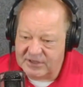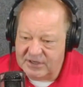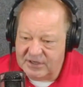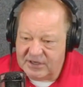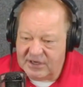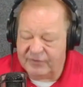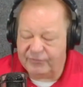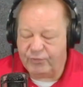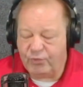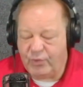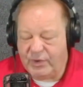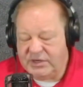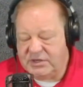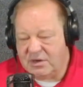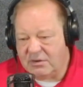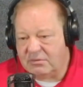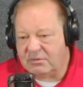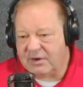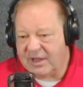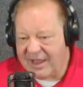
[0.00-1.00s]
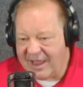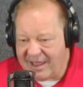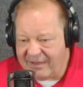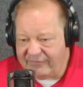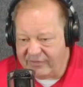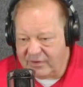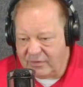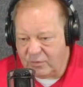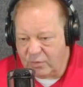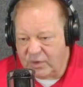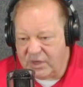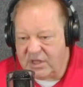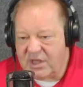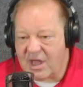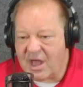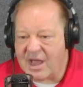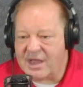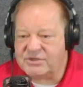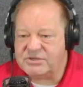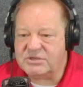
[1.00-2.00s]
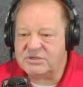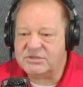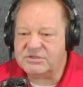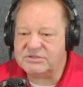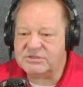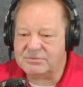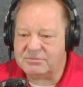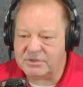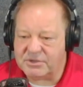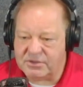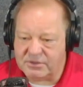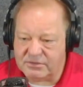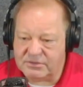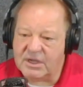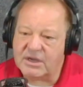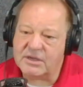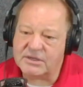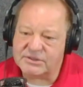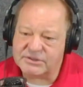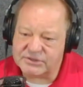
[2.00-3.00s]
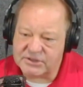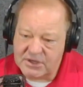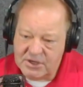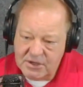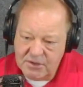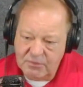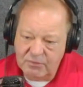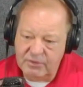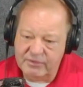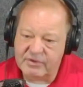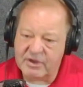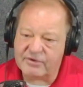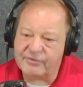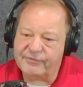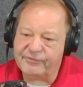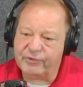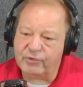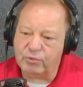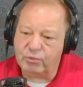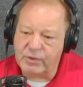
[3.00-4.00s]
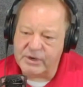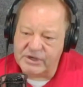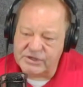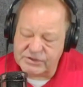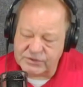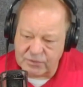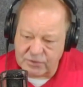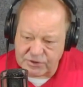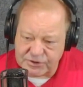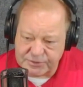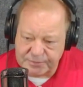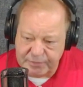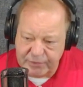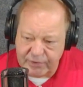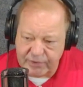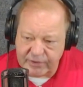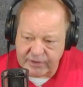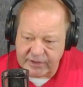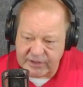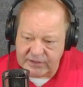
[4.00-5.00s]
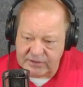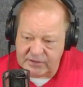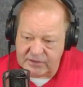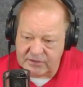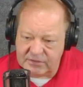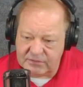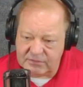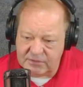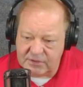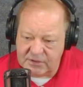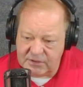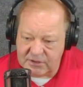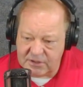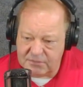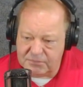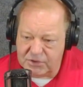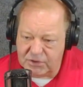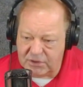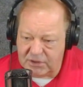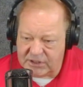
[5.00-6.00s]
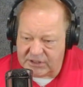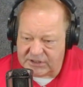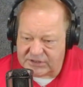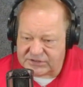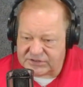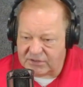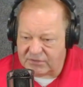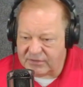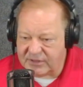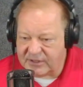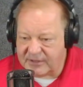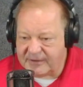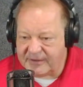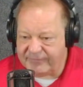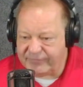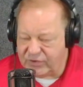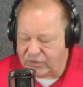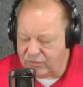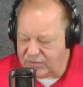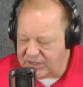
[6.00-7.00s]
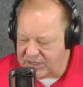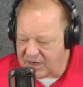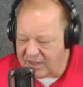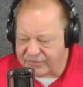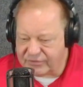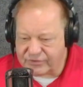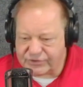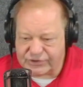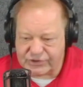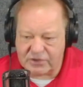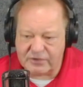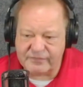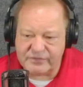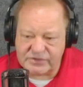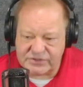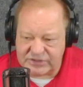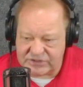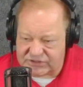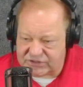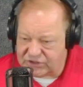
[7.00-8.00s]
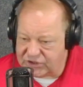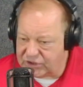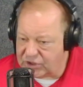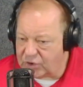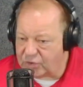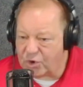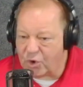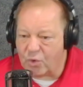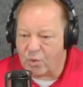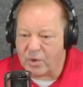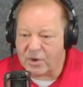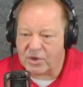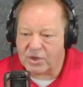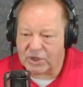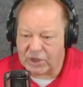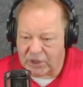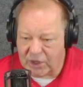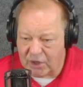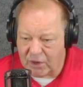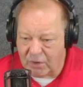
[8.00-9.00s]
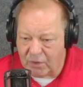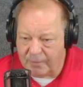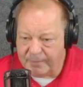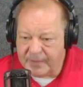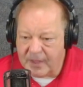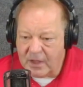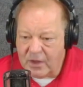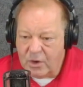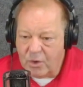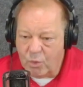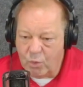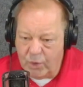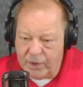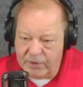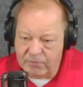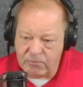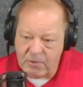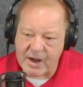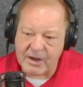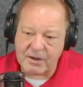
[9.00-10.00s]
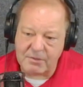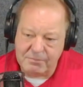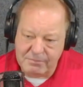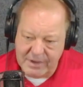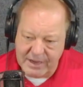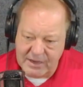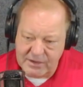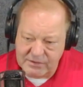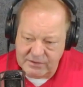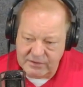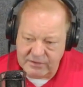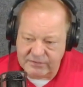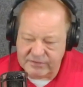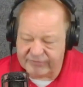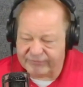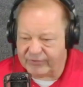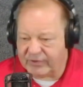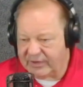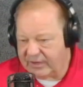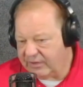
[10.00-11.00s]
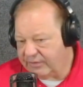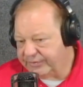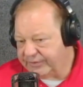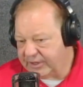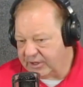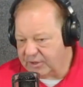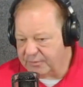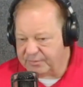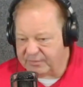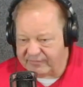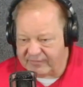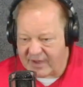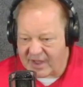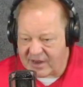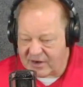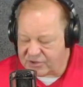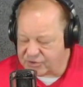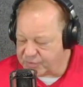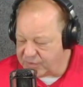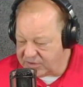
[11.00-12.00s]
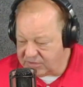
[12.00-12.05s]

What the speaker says: If we don't have it, we guide you to somebody who does. We've got a full resource book in the community, so that if you need other services and you don't know where to go, we recommend different healthcare providers. We